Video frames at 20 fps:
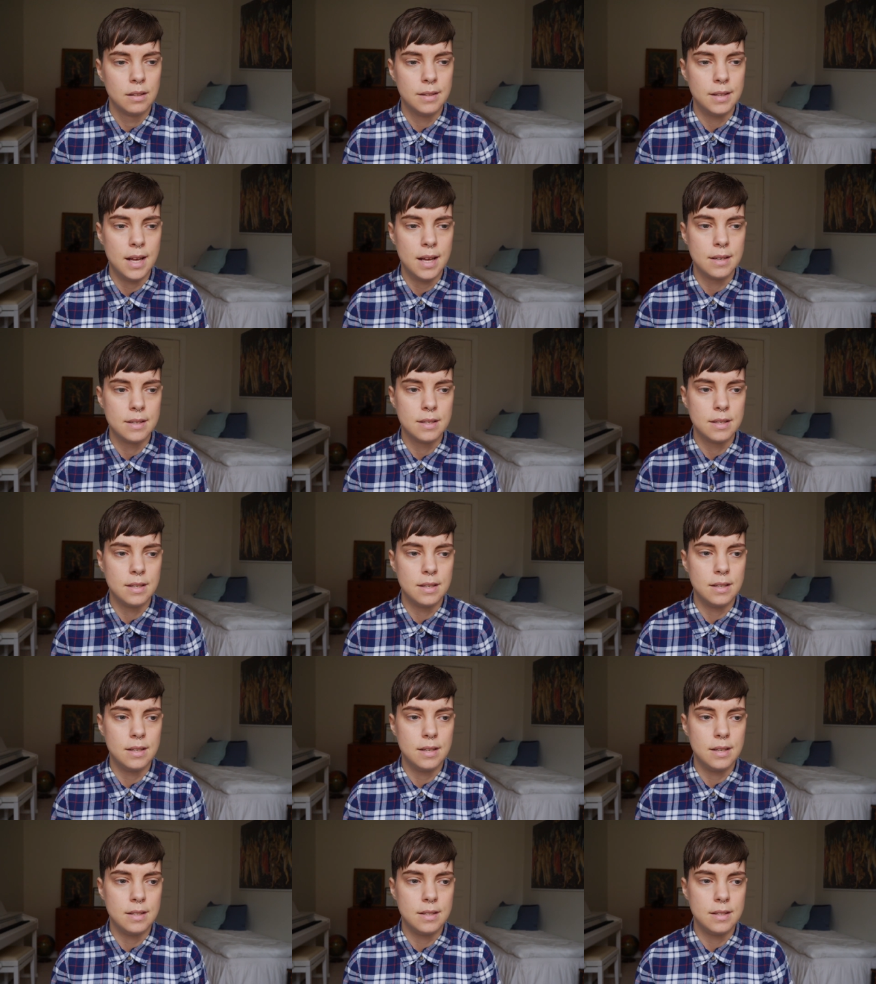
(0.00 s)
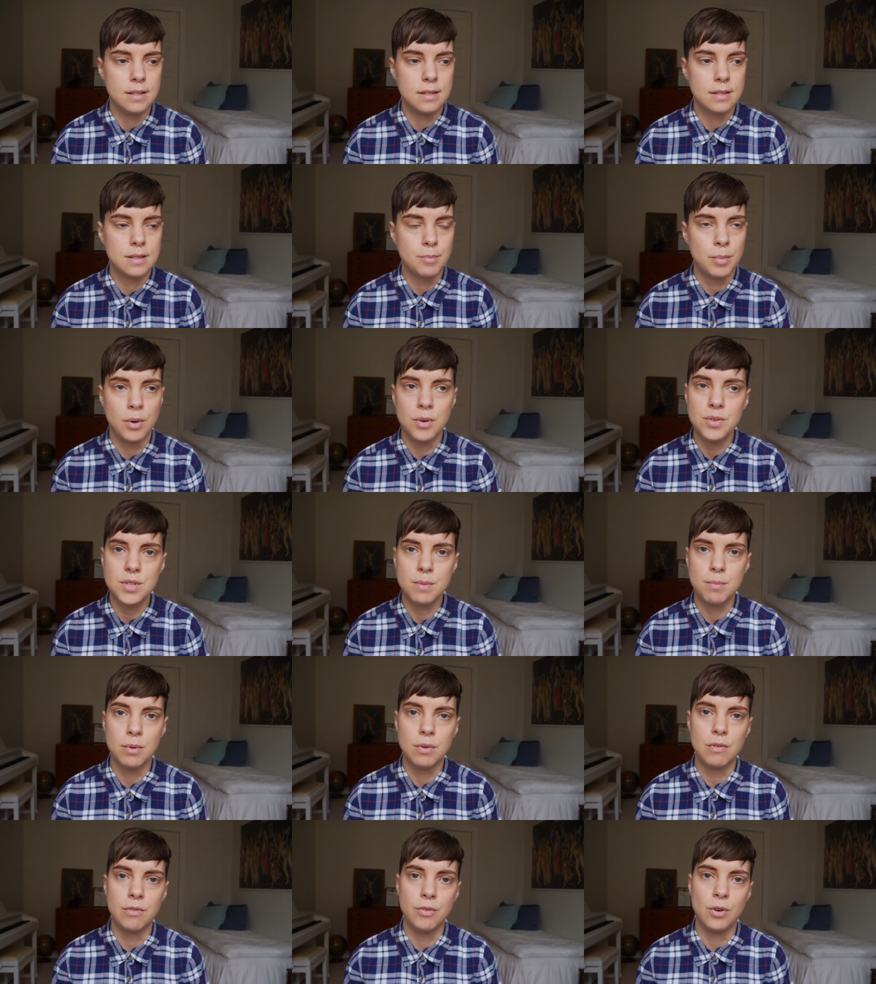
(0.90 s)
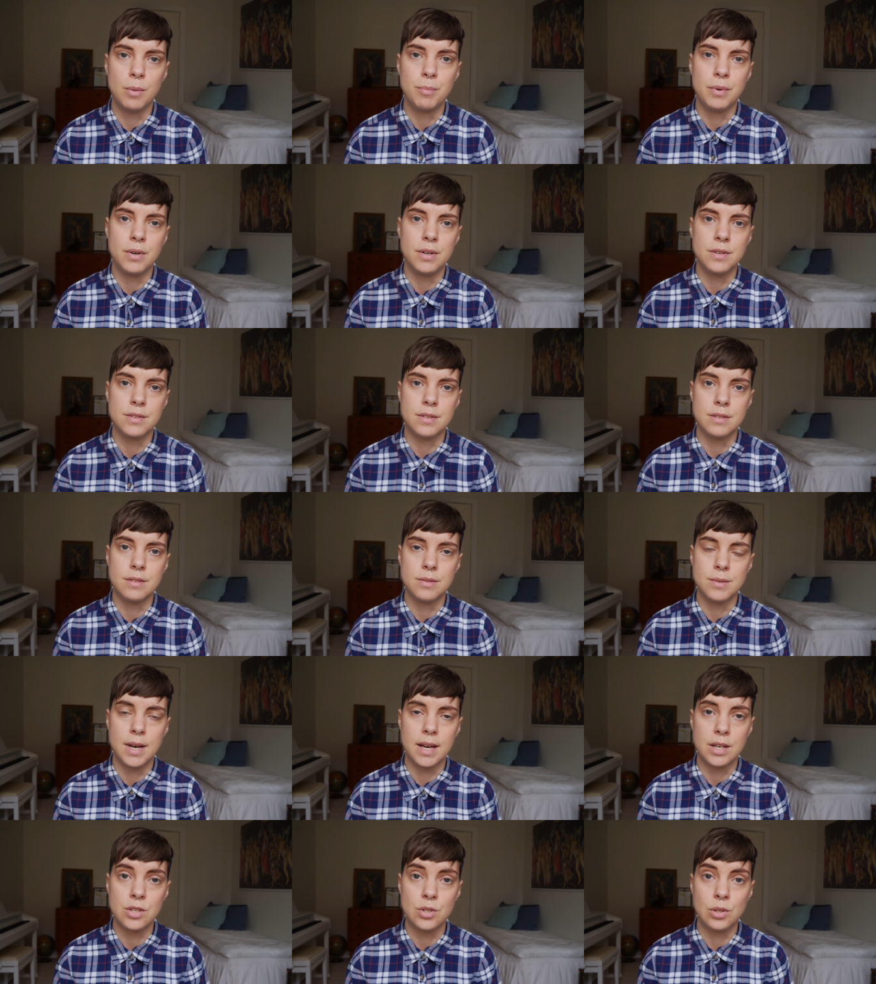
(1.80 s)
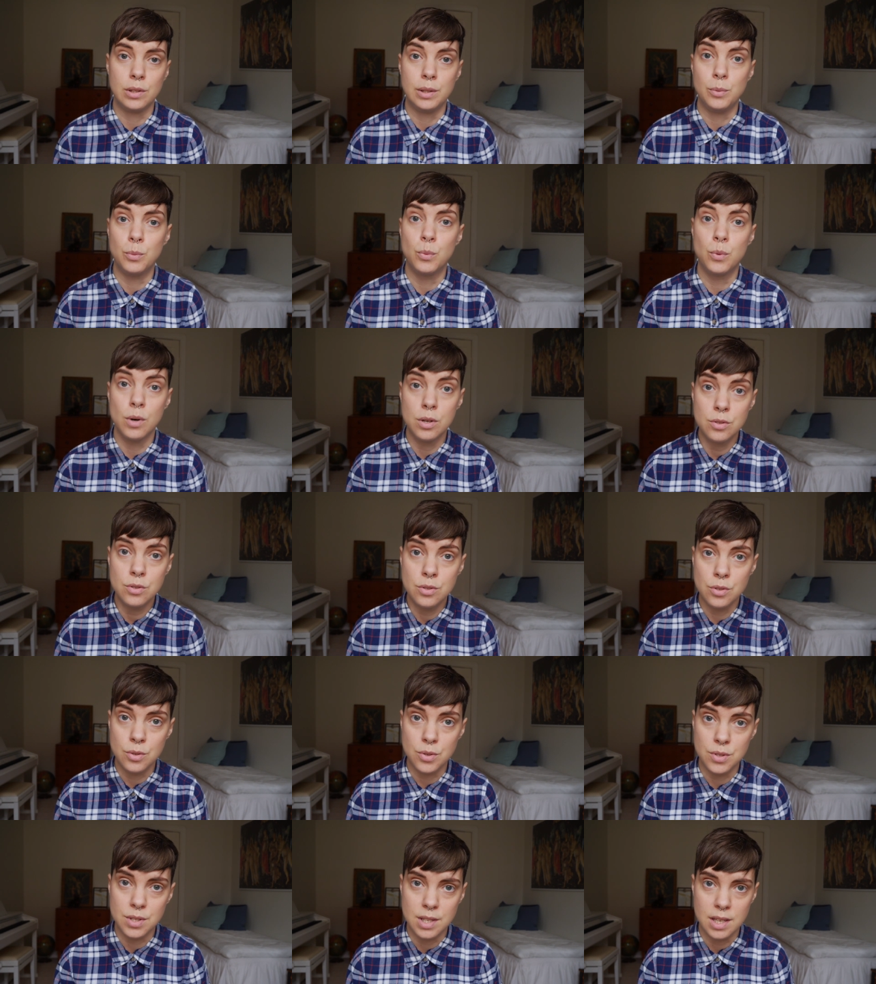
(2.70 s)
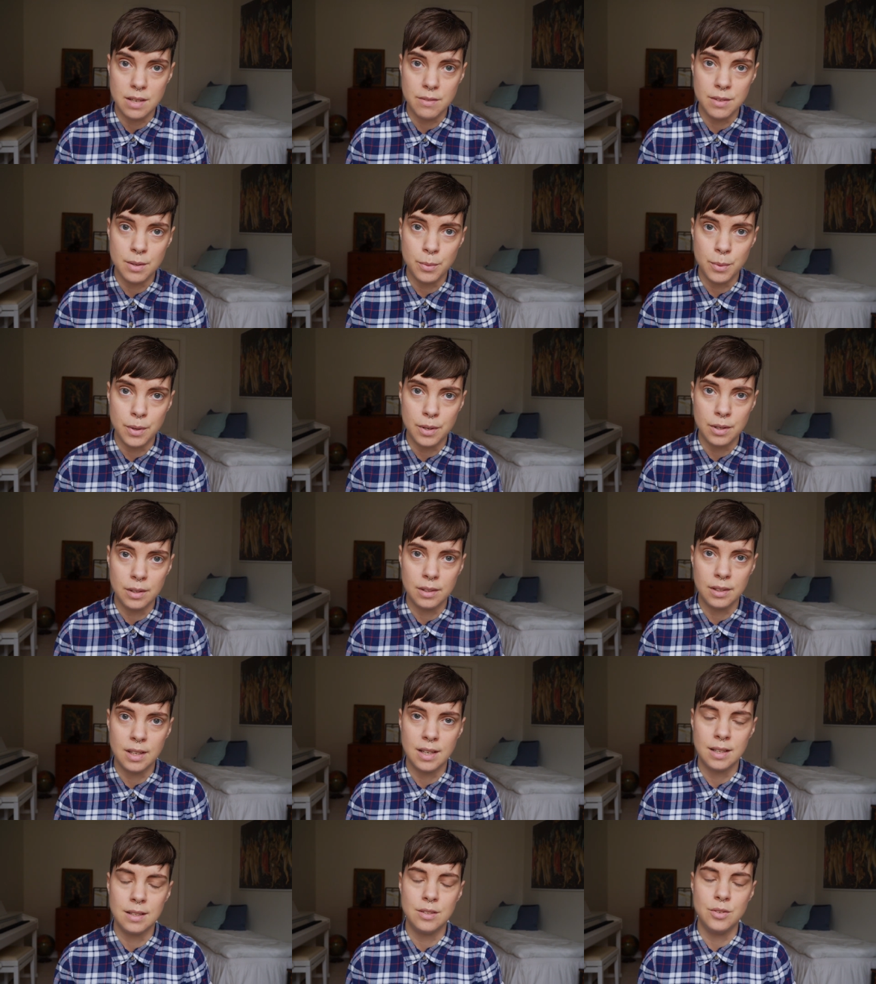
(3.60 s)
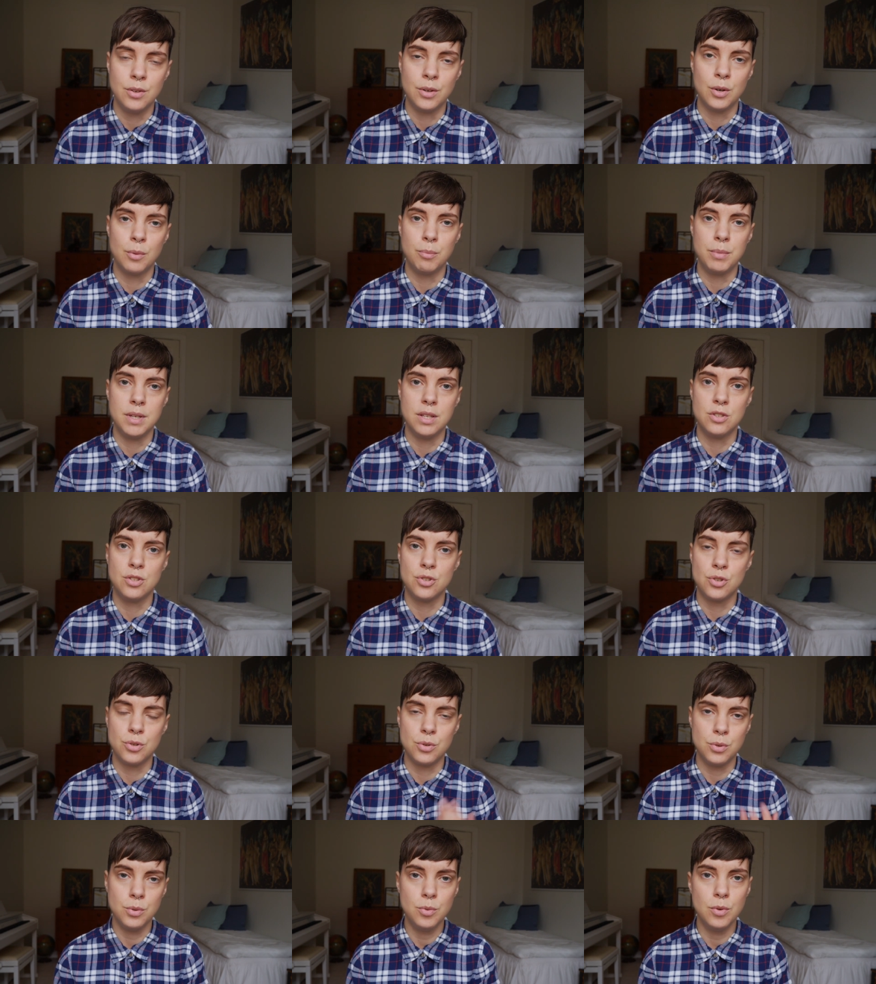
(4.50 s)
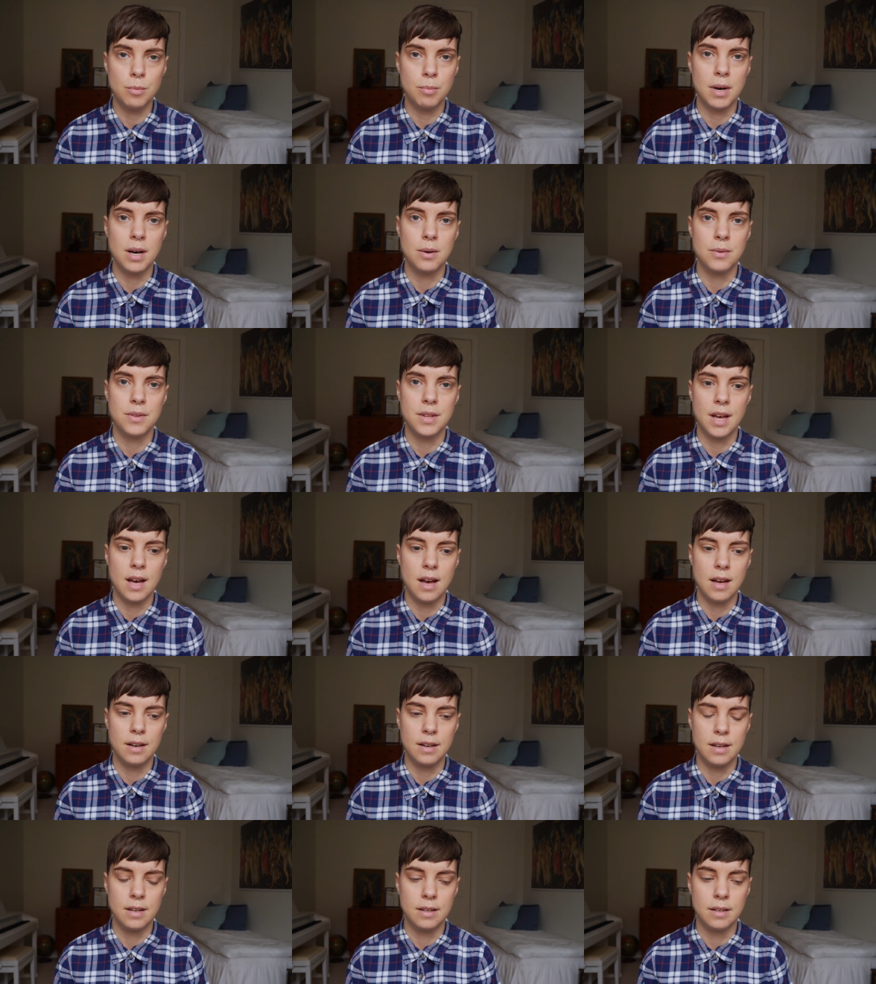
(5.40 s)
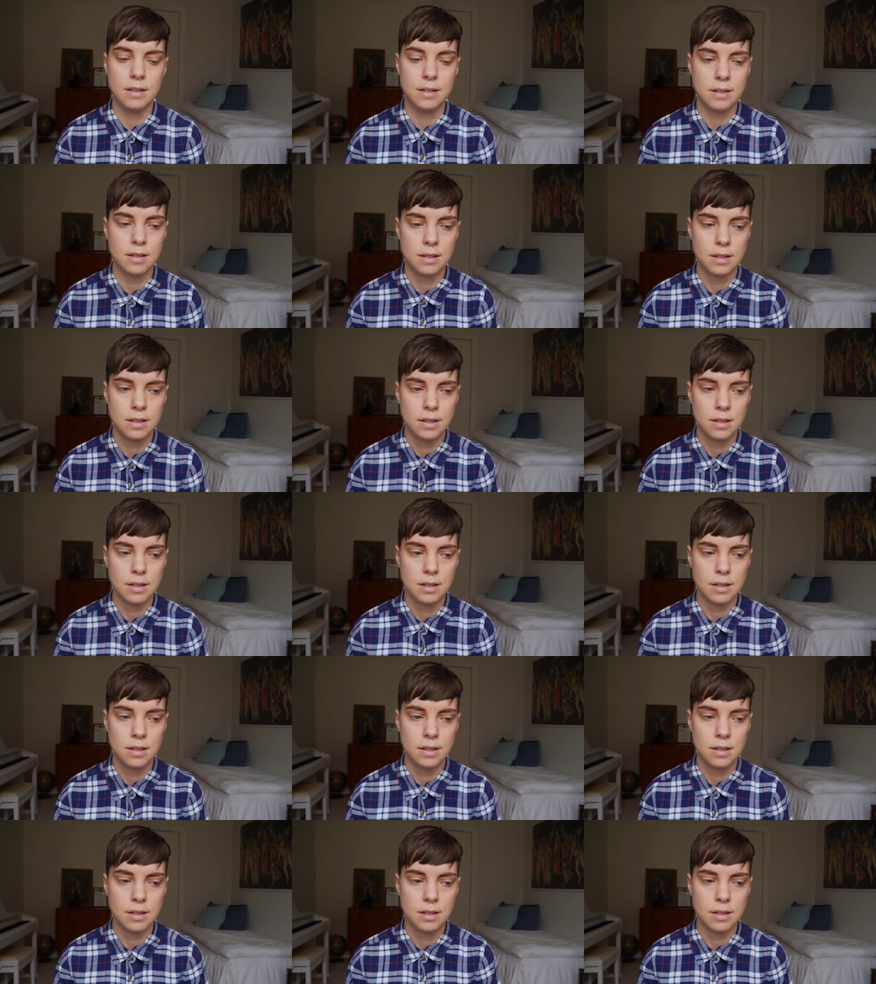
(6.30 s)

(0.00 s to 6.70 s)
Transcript: that it's possible for a person to actually want to save the world and you know be true about that and